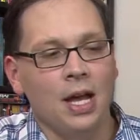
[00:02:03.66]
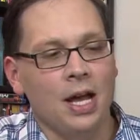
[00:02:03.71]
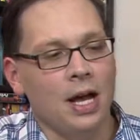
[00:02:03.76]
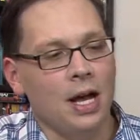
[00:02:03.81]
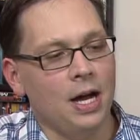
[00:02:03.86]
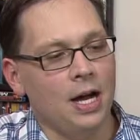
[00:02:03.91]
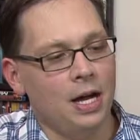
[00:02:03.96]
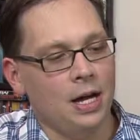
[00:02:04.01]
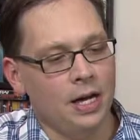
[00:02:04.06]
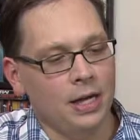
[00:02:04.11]

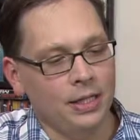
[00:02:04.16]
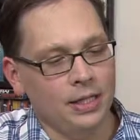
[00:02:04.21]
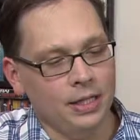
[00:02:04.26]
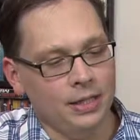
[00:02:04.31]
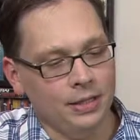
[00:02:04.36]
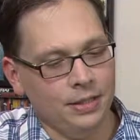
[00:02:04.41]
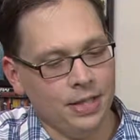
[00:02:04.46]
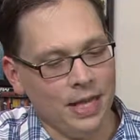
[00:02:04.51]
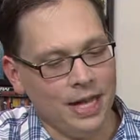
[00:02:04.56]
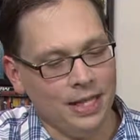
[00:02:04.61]

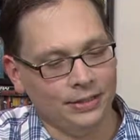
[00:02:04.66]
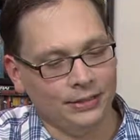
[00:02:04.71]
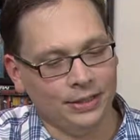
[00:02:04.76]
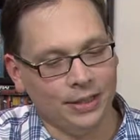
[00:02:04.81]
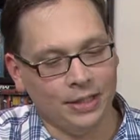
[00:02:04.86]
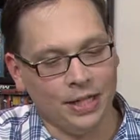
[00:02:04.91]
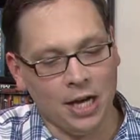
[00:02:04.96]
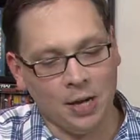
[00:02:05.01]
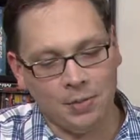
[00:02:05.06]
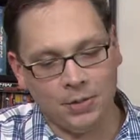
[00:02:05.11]
It has a
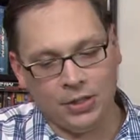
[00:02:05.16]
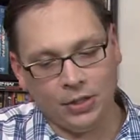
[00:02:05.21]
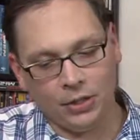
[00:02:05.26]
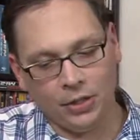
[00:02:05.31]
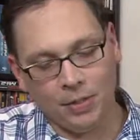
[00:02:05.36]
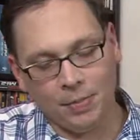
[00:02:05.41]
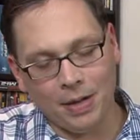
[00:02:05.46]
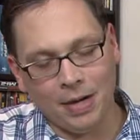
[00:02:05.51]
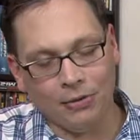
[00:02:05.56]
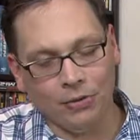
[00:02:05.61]

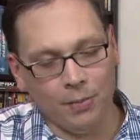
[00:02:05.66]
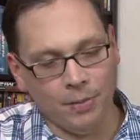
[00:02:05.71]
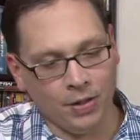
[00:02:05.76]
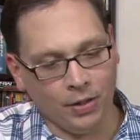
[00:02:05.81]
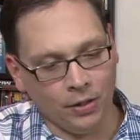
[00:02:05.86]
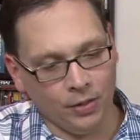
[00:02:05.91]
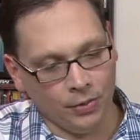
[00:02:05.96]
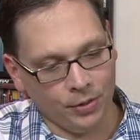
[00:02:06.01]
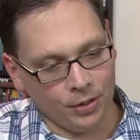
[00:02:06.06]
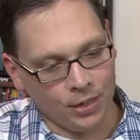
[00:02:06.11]
commentary by
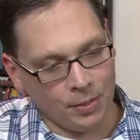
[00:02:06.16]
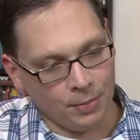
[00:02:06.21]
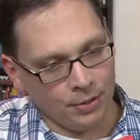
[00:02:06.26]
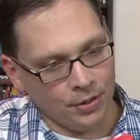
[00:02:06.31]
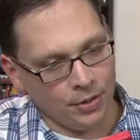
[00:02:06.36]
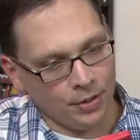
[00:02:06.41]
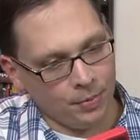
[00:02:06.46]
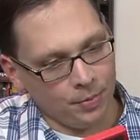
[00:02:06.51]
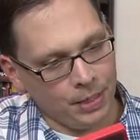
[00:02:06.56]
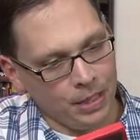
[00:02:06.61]
Romero and a couple
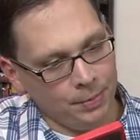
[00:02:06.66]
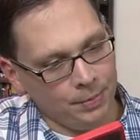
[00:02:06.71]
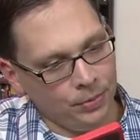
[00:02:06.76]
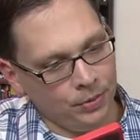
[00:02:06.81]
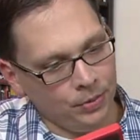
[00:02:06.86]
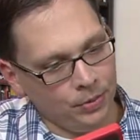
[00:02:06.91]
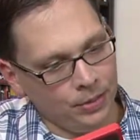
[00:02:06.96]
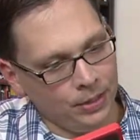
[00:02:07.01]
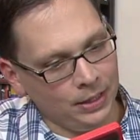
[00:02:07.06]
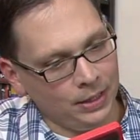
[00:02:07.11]
other
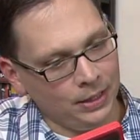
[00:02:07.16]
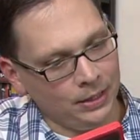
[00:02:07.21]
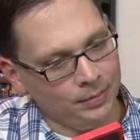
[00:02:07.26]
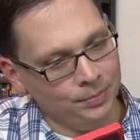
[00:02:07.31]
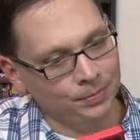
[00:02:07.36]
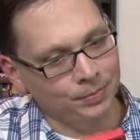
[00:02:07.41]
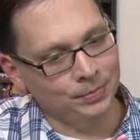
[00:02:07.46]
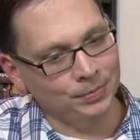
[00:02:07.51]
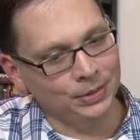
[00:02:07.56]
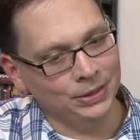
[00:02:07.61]
people.
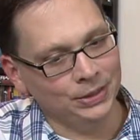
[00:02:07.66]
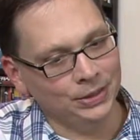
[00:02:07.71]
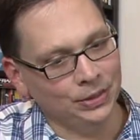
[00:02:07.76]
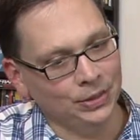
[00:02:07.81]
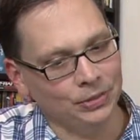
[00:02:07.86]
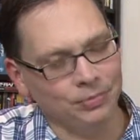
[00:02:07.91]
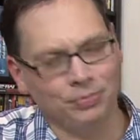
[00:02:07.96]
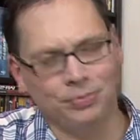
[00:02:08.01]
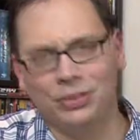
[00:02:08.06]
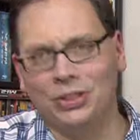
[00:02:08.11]
It's
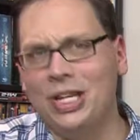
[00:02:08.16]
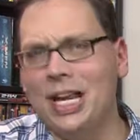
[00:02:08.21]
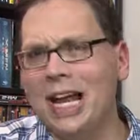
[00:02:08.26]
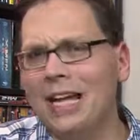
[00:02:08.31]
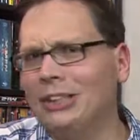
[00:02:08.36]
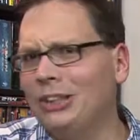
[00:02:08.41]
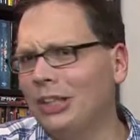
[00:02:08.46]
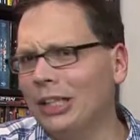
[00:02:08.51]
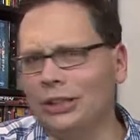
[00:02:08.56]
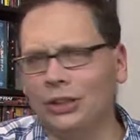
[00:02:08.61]
a
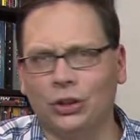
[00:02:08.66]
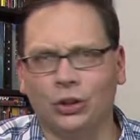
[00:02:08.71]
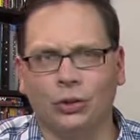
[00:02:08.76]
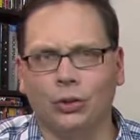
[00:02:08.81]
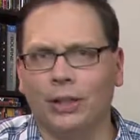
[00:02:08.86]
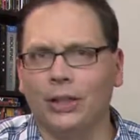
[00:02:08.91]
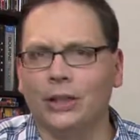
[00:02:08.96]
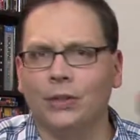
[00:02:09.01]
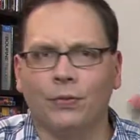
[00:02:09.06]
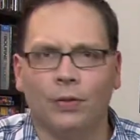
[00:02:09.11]
THX
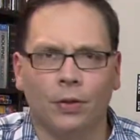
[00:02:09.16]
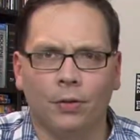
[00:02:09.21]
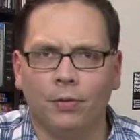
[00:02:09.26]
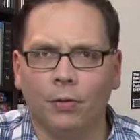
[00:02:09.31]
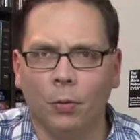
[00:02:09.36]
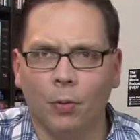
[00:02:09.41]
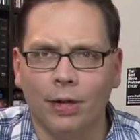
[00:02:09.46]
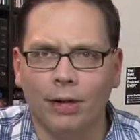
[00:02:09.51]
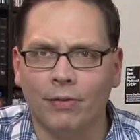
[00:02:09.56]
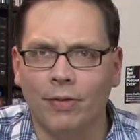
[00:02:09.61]
transfer,
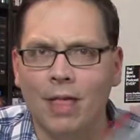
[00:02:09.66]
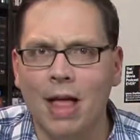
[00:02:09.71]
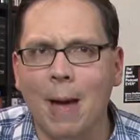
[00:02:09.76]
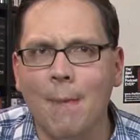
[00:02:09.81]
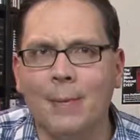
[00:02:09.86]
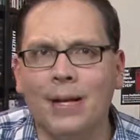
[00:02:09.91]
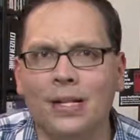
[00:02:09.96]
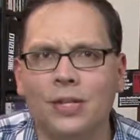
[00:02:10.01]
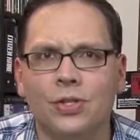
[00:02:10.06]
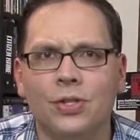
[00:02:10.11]
for whatever that
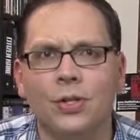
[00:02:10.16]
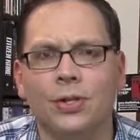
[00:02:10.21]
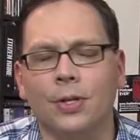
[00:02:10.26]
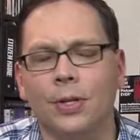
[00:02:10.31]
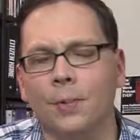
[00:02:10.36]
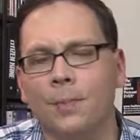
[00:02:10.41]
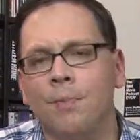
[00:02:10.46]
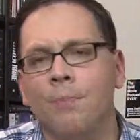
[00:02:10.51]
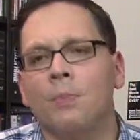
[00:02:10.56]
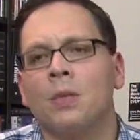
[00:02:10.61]
means to
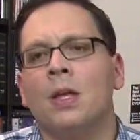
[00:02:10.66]
you.